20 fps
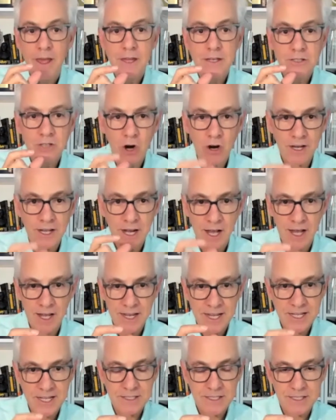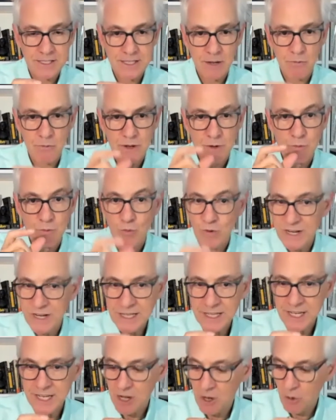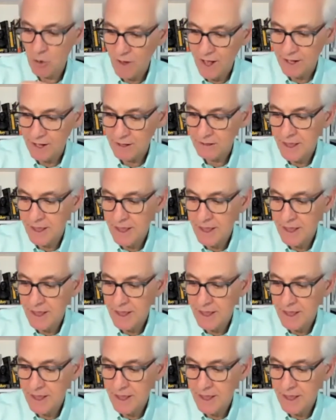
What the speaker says: target audience that we really know well.